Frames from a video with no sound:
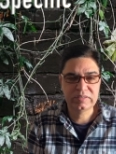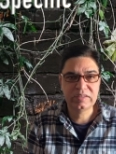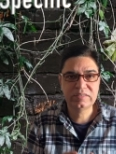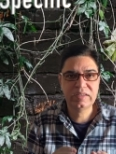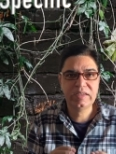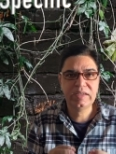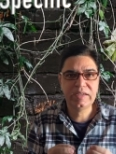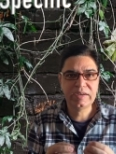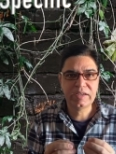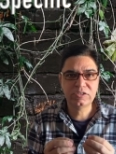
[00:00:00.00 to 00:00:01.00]
They say
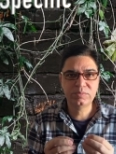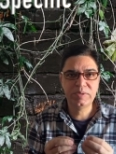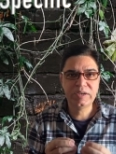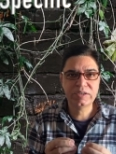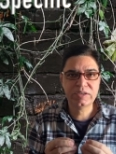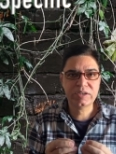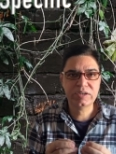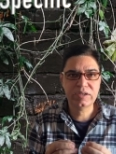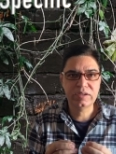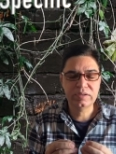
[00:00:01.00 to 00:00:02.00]
in experienced
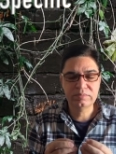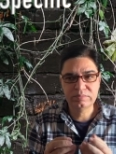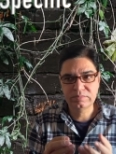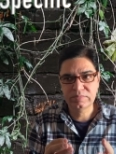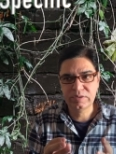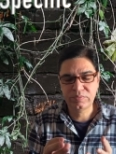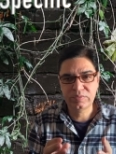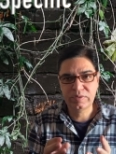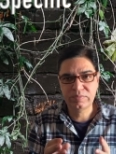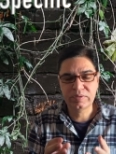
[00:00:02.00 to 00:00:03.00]
if
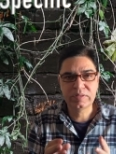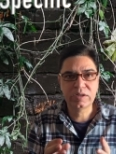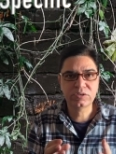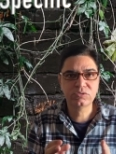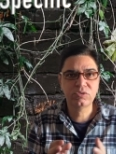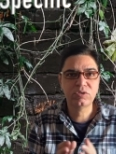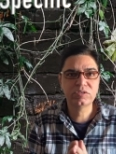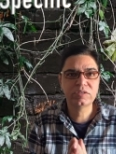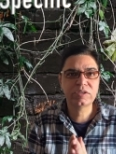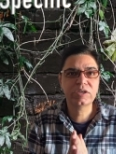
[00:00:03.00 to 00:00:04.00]
the
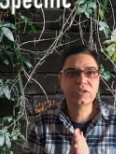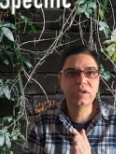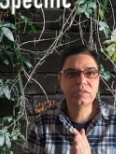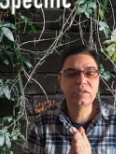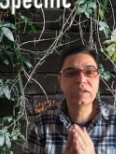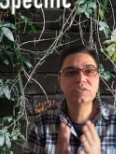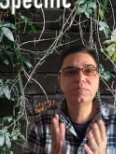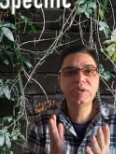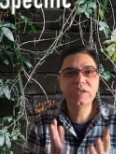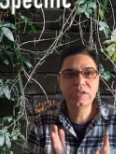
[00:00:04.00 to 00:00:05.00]
ultrasonologist is an
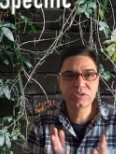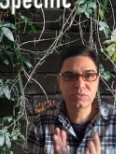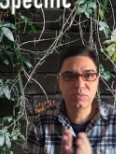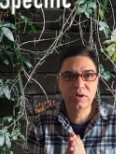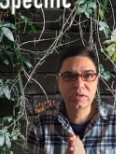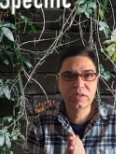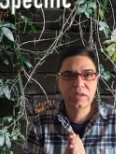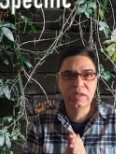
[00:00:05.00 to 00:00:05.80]
experienced one,